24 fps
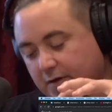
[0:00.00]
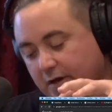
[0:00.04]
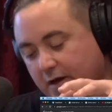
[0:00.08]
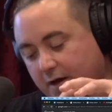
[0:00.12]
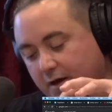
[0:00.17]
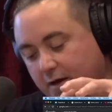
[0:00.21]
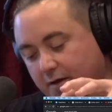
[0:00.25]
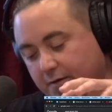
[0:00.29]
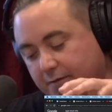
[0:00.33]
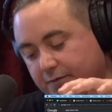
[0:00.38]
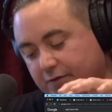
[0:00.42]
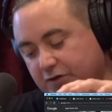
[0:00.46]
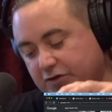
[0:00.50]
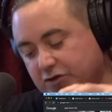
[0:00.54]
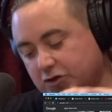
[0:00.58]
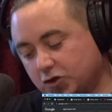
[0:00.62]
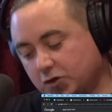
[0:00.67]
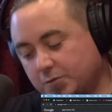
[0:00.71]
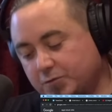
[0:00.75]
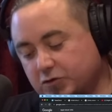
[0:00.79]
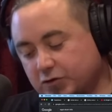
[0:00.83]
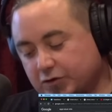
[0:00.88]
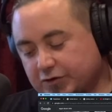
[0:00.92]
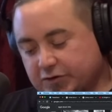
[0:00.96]
the
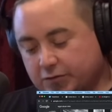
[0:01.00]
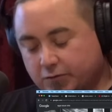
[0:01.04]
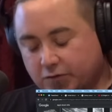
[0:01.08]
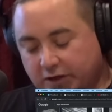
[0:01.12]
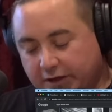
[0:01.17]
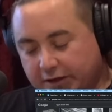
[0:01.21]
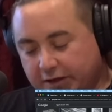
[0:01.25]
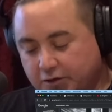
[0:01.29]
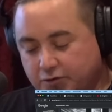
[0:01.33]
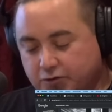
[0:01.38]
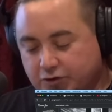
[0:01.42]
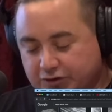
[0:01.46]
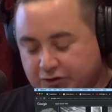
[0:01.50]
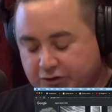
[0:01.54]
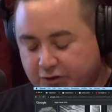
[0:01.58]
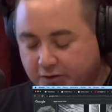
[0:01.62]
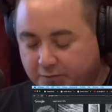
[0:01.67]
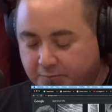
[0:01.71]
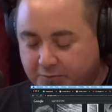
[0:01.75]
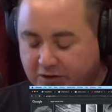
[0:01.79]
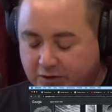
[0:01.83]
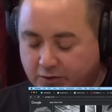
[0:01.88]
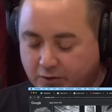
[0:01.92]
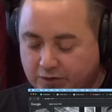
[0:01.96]
tube drills are really
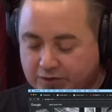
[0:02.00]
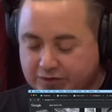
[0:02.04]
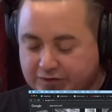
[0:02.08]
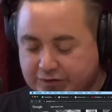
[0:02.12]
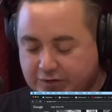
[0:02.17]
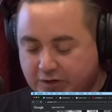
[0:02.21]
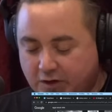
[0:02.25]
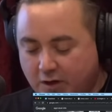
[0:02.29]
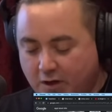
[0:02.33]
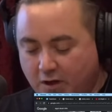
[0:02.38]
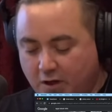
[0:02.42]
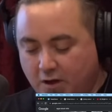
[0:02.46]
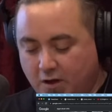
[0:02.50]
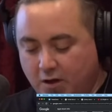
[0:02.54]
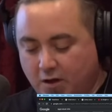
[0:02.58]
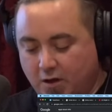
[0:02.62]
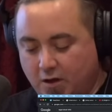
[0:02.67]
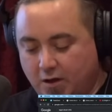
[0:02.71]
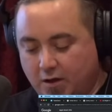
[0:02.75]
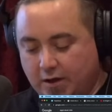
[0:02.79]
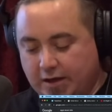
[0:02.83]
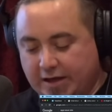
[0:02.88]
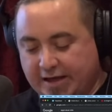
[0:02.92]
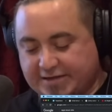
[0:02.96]
interesting because
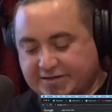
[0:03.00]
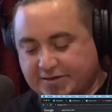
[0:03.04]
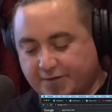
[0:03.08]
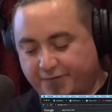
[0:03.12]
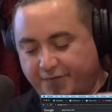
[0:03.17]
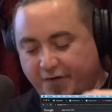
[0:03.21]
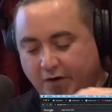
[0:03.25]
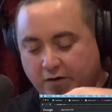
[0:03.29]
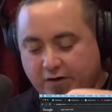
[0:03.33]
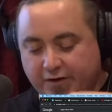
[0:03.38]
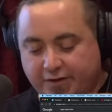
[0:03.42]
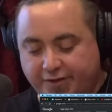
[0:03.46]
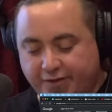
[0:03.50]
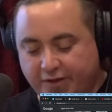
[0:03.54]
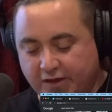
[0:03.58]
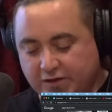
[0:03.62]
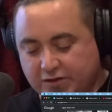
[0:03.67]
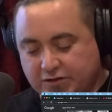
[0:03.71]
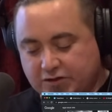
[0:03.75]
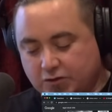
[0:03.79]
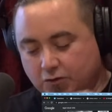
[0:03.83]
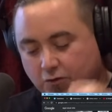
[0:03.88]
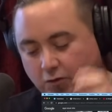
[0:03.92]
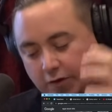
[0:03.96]
it's a very
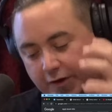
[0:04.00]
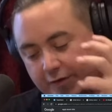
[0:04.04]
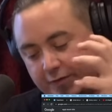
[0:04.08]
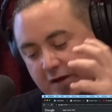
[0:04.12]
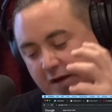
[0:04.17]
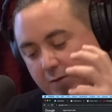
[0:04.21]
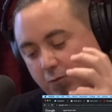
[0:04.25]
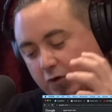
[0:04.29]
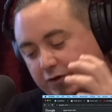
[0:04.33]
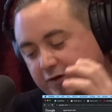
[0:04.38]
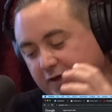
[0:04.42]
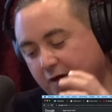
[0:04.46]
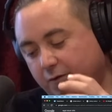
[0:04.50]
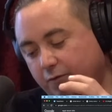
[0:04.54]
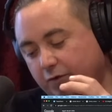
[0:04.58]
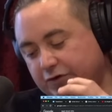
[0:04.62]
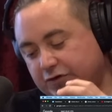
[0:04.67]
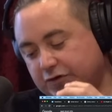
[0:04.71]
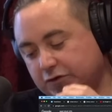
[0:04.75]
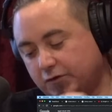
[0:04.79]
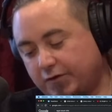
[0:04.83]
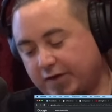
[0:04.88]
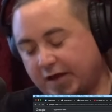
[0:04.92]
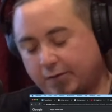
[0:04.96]
thin tool, and what they would
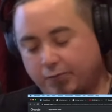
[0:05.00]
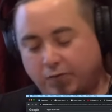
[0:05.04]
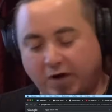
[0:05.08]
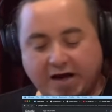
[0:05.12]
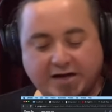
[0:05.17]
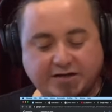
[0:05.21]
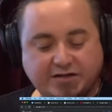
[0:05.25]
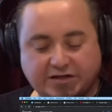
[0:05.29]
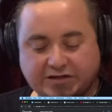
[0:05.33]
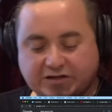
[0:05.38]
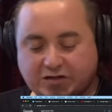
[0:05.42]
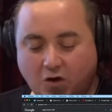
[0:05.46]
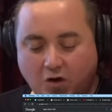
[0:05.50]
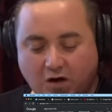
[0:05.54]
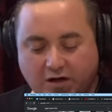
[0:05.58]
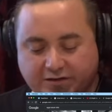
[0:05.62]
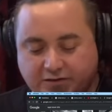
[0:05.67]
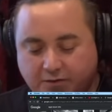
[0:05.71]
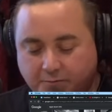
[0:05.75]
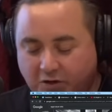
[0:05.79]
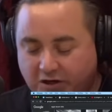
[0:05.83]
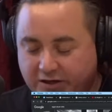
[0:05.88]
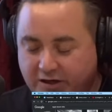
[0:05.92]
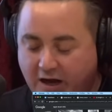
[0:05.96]
do, they range in size
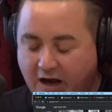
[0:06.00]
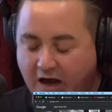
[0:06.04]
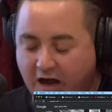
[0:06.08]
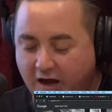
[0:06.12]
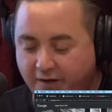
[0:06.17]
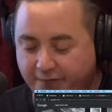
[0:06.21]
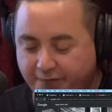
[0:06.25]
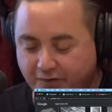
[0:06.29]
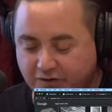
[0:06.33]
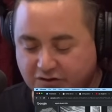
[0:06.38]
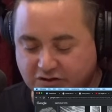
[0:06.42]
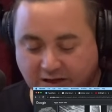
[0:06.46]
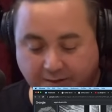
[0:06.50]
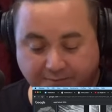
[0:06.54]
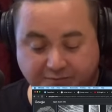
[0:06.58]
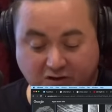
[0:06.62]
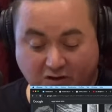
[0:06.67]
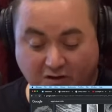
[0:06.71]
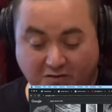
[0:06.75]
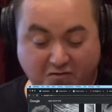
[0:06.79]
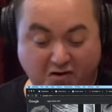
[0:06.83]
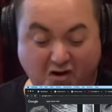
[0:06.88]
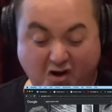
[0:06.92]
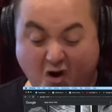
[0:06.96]
from like a 1/2 inch up
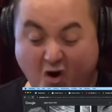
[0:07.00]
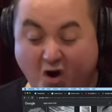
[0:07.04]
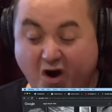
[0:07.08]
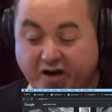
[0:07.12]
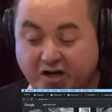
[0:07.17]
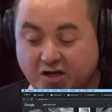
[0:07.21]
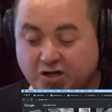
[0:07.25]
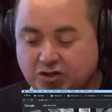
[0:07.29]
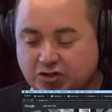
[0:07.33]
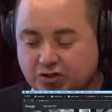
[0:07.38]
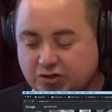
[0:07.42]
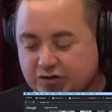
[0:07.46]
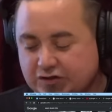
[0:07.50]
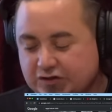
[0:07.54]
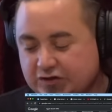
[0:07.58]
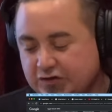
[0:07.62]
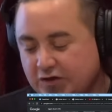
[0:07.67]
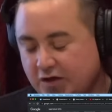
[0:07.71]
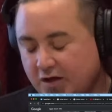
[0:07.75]
to 9 inches.